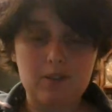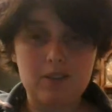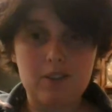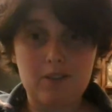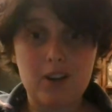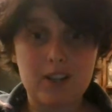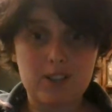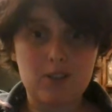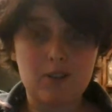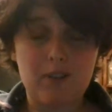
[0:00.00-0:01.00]
I was in a
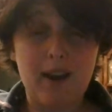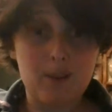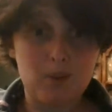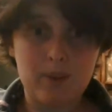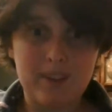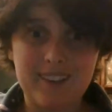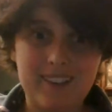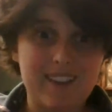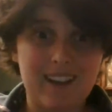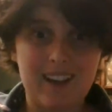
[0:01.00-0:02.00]
very sort of
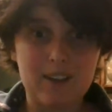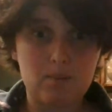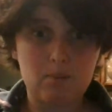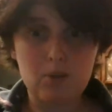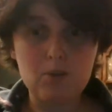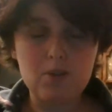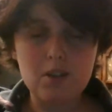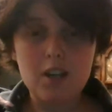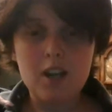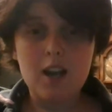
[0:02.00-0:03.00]
Halloweeny kind of
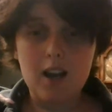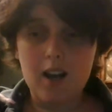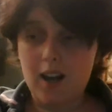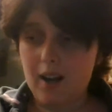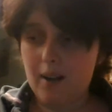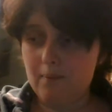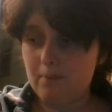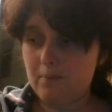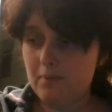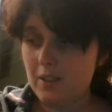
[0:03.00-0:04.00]
mood,
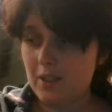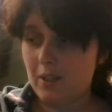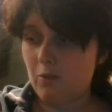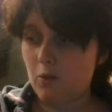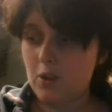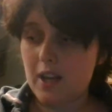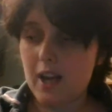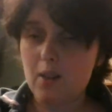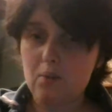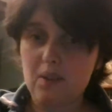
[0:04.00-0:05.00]
looking forward
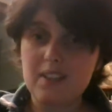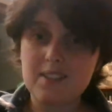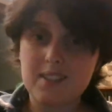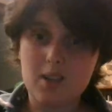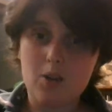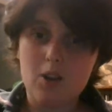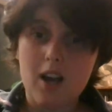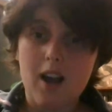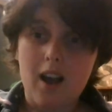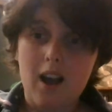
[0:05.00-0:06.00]
to Halloween. So
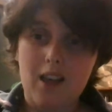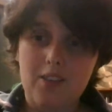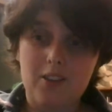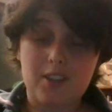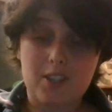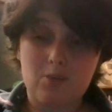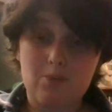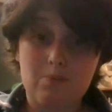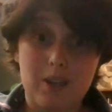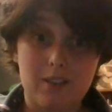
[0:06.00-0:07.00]
I thought
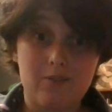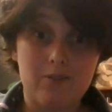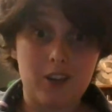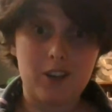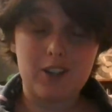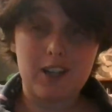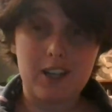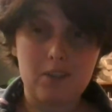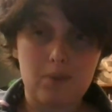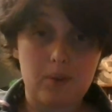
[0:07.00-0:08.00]
this would make a very
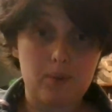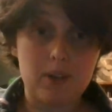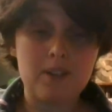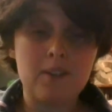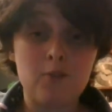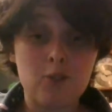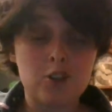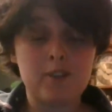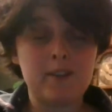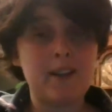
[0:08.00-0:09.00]
good Halloween read.
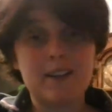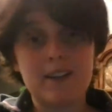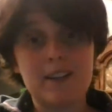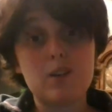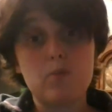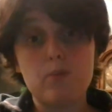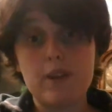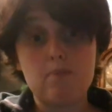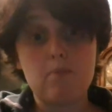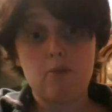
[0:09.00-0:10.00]
Unfortunately, I didn't get to
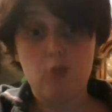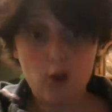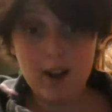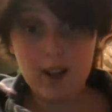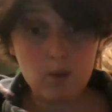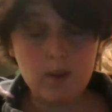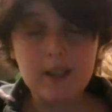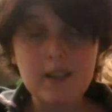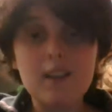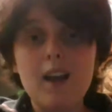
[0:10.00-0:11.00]
read it before
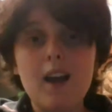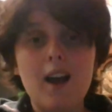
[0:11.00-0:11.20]
Halloween.